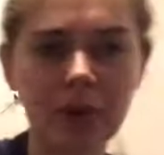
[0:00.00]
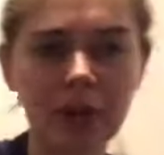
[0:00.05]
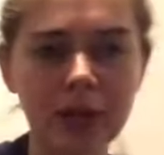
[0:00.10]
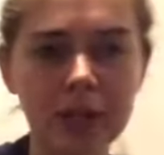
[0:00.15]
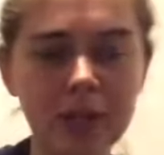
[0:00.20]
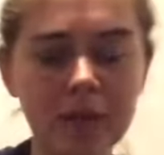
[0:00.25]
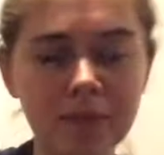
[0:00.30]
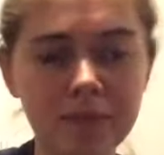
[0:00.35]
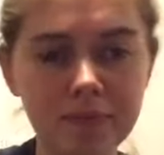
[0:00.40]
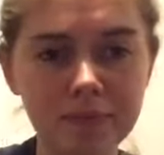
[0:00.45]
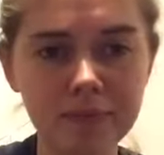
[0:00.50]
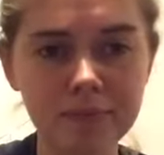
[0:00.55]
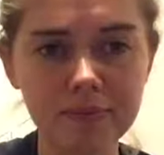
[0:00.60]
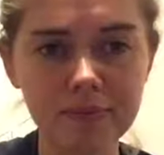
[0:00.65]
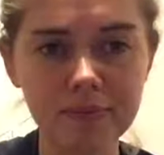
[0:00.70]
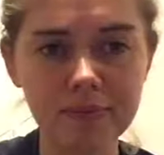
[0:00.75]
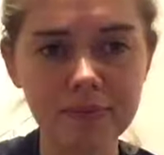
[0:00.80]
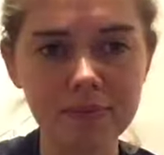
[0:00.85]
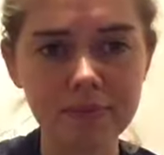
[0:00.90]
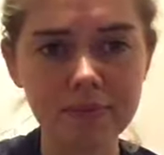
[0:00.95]
probably
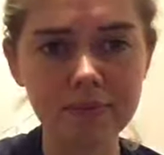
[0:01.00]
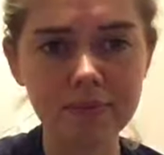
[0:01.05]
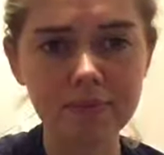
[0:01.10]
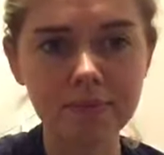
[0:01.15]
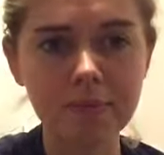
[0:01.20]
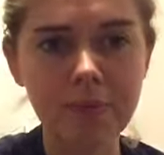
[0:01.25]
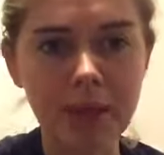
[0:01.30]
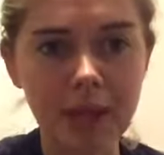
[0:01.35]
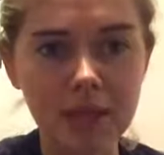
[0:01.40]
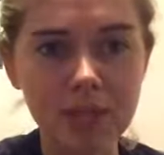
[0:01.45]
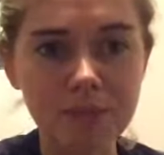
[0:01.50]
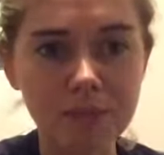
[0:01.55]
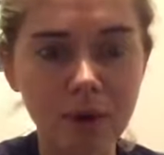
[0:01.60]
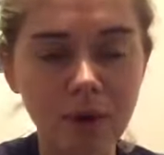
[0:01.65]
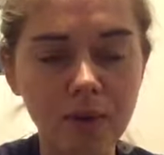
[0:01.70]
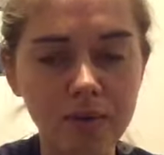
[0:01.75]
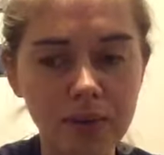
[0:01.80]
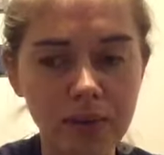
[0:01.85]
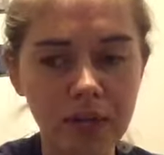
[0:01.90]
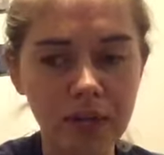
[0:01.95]
make a
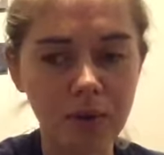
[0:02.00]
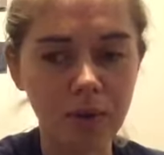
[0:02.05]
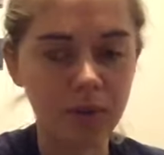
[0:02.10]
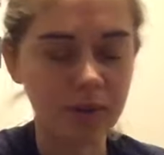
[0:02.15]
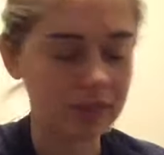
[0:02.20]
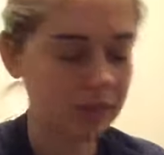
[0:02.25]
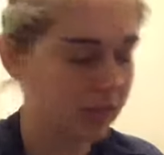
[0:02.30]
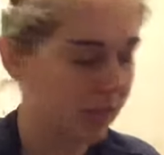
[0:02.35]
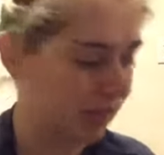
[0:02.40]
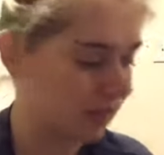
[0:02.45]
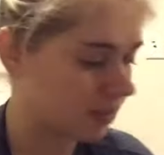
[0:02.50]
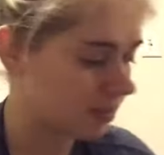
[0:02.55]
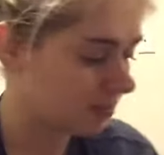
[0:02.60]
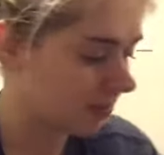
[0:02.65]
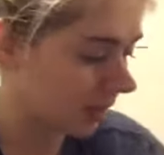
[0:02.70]
small video on this